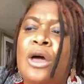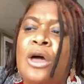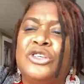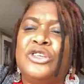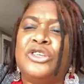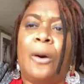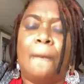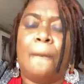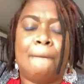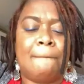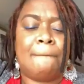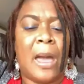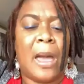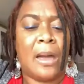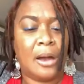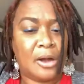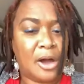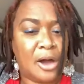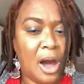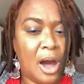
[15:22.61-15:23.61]
So
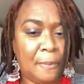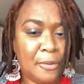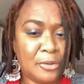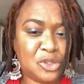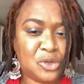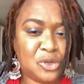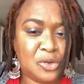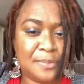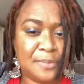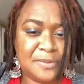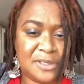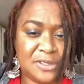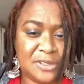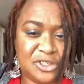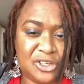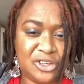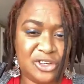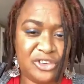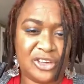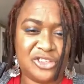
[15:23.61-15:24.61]
a couple tips and
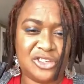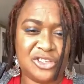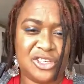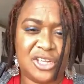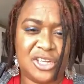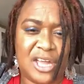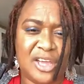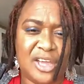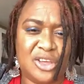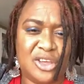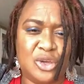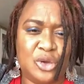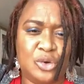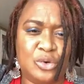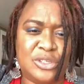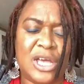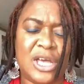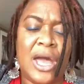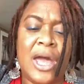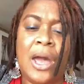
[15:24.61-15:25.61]
suggestions that I
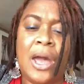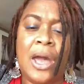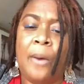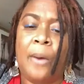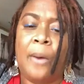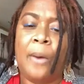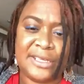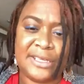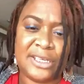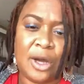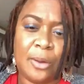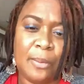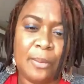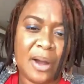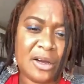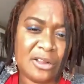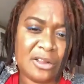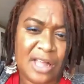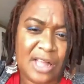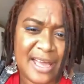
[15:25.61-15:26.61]
use when I tell my
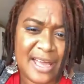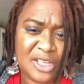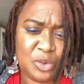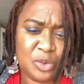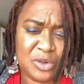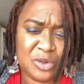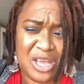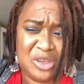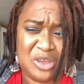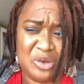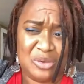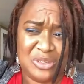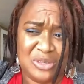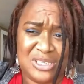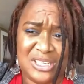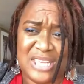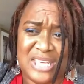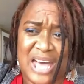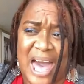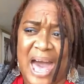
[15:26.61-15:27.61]
clients when they use
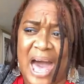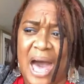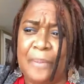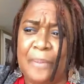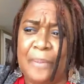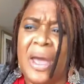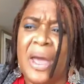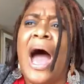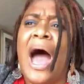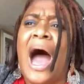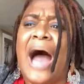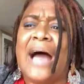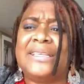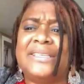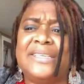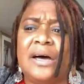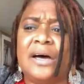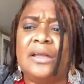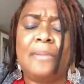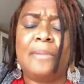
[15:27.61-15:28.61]
this app, I
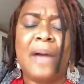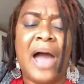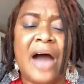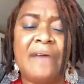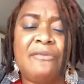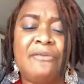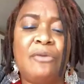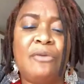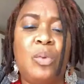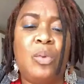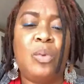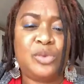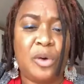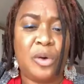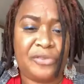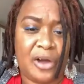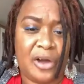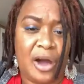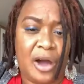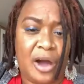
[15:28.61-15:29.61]
tell them have a week's
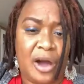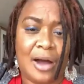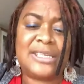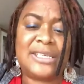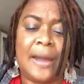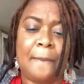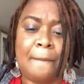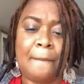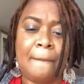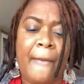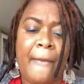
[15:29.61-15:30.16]
worth of content.